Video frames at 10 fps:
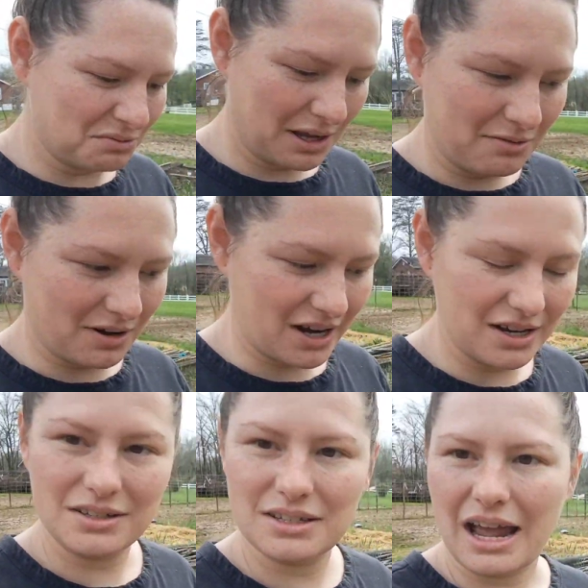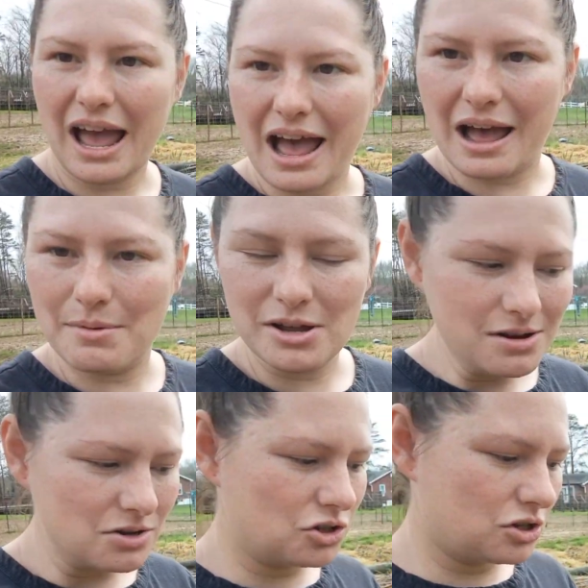we raised
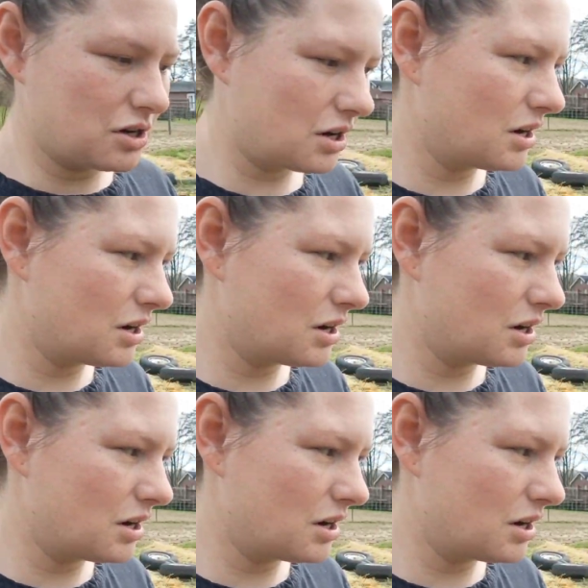cabbage.